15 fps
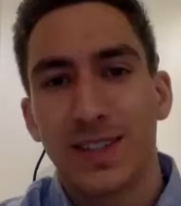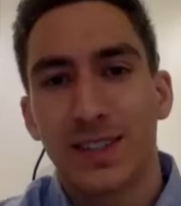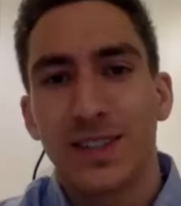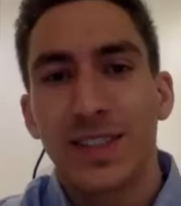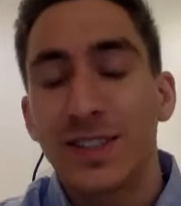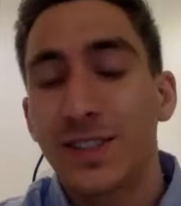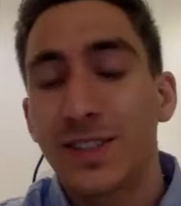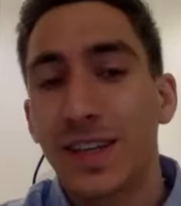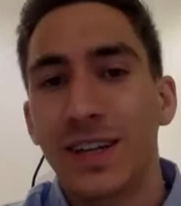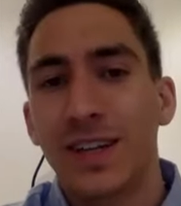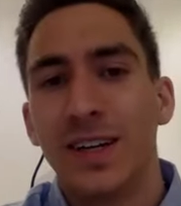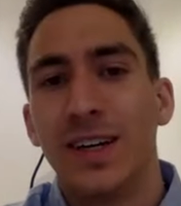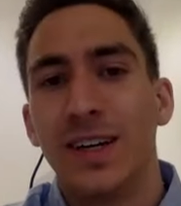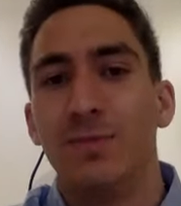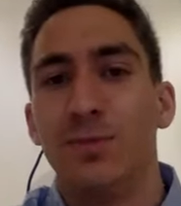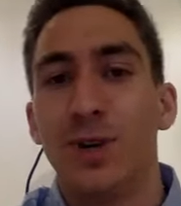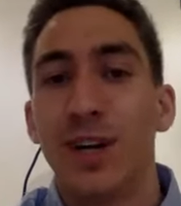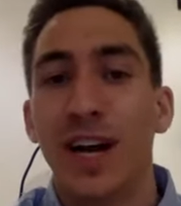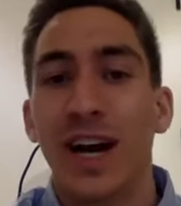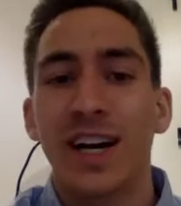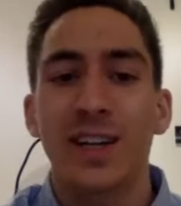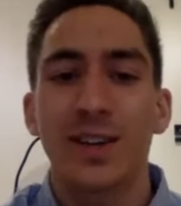sounds interesting.
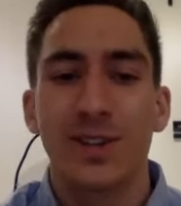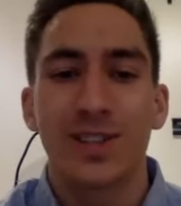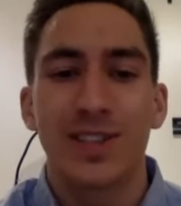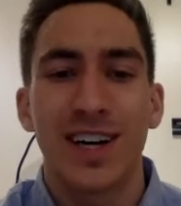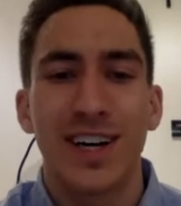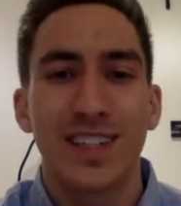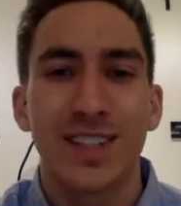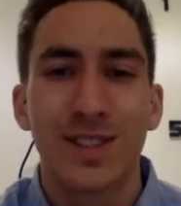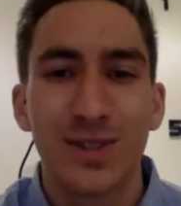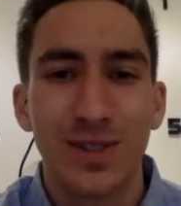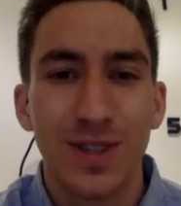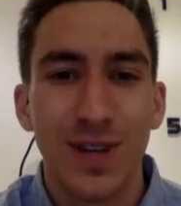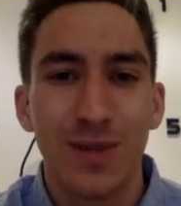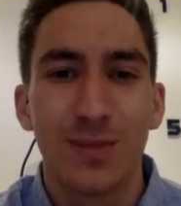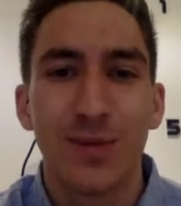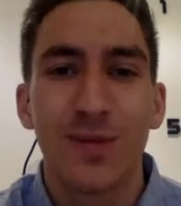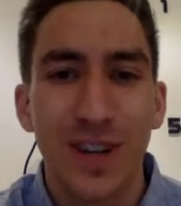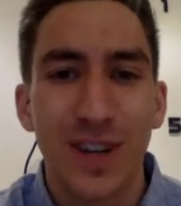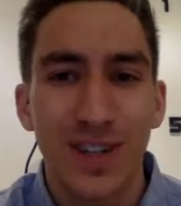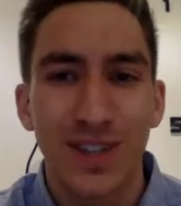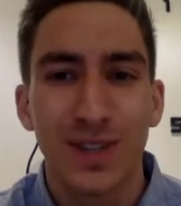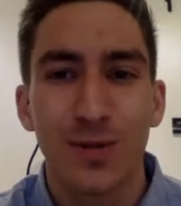Regarding your start into the
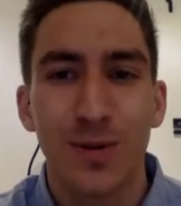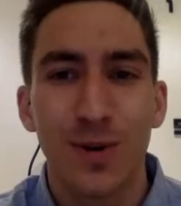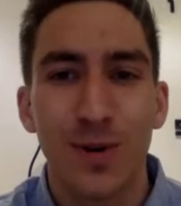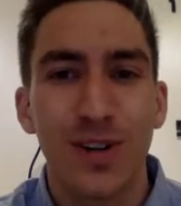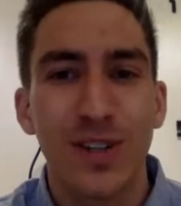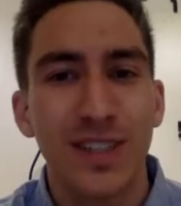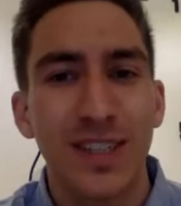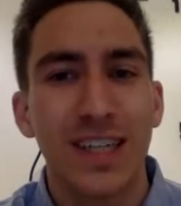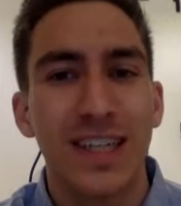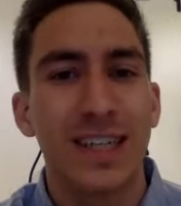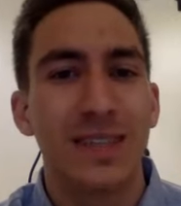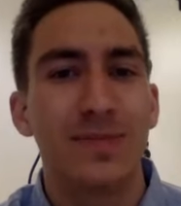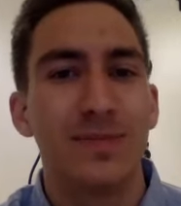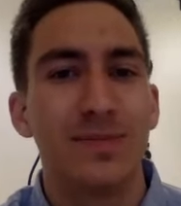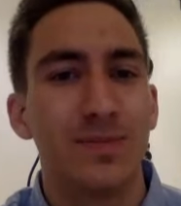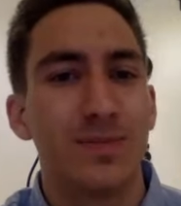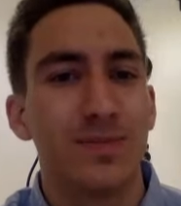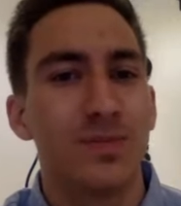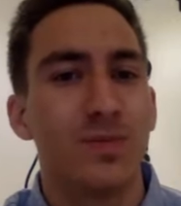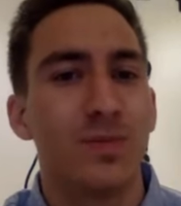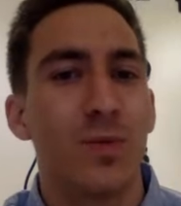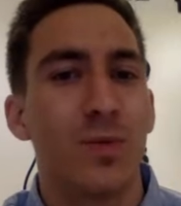professional world,
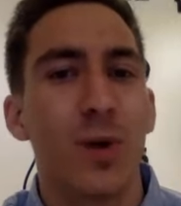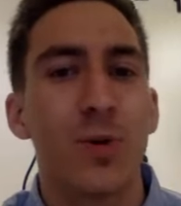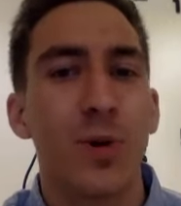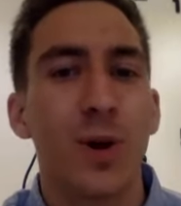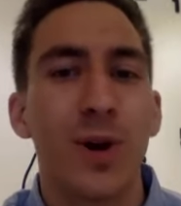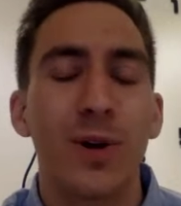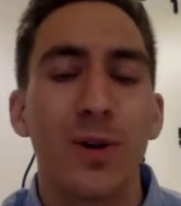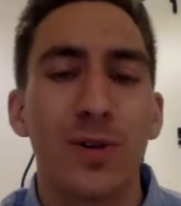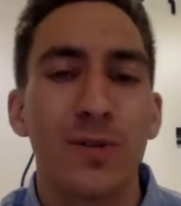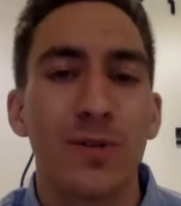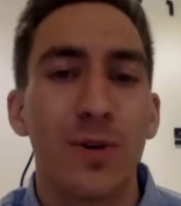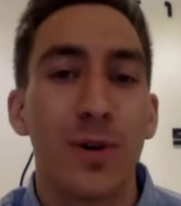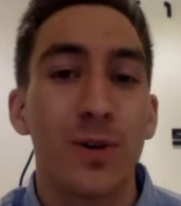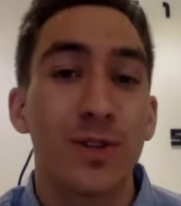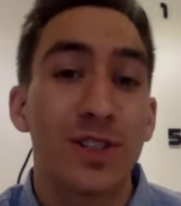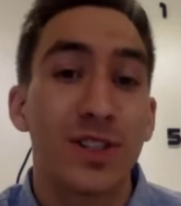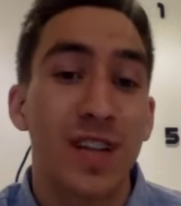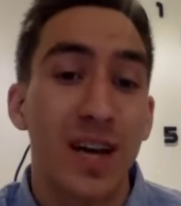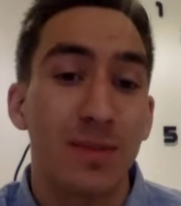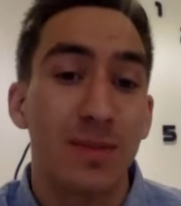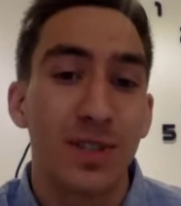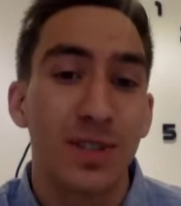what were your first
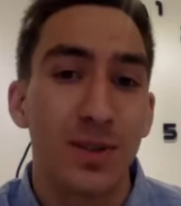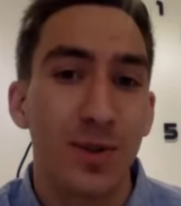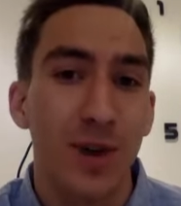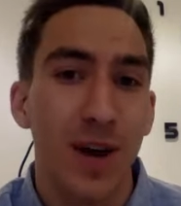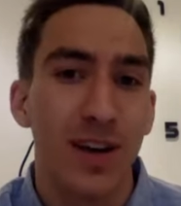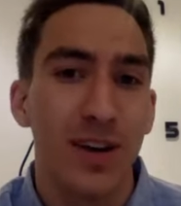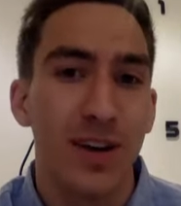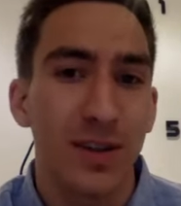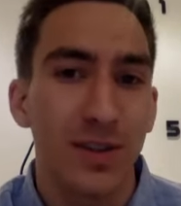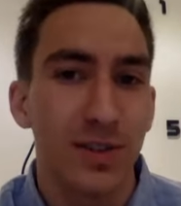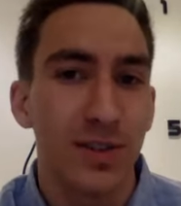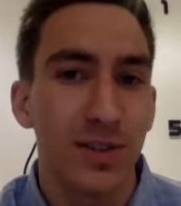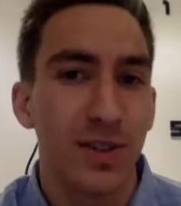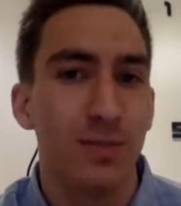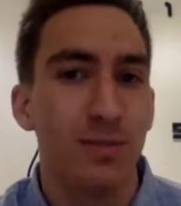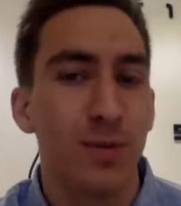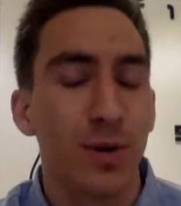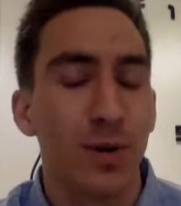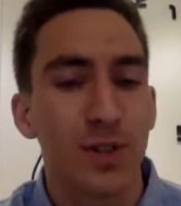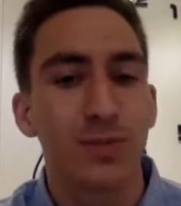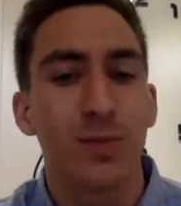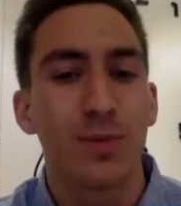steps to enter the
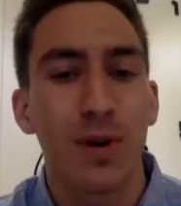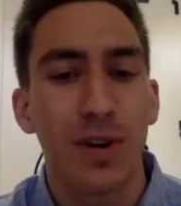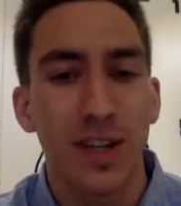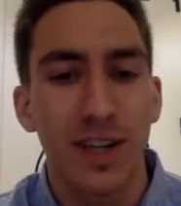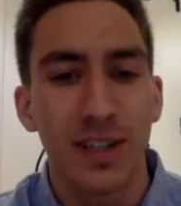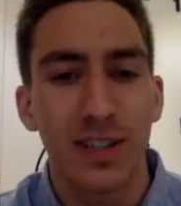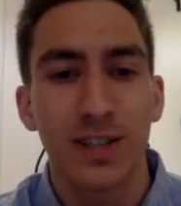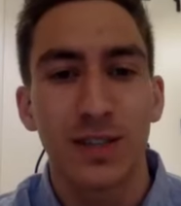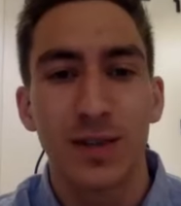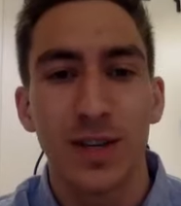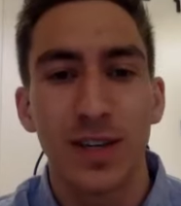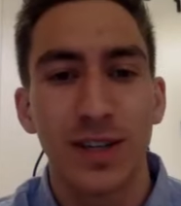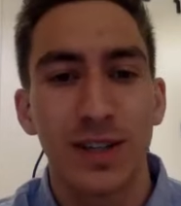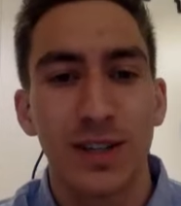motorsport industry?